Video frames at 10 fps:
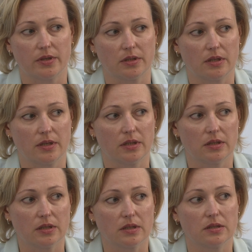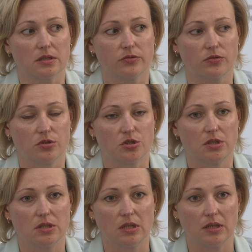has been voiced by the
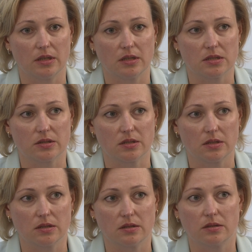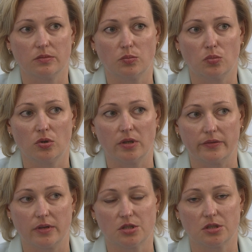central bank, because
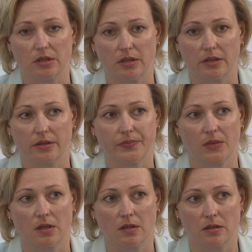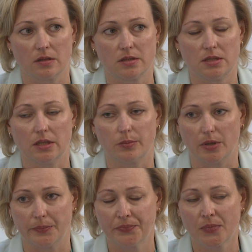I guess this is more important for
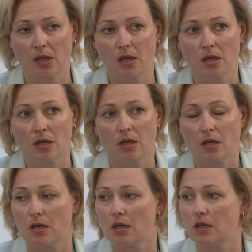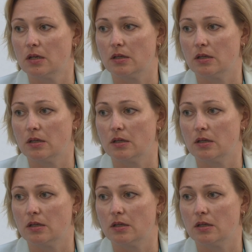us as a topic.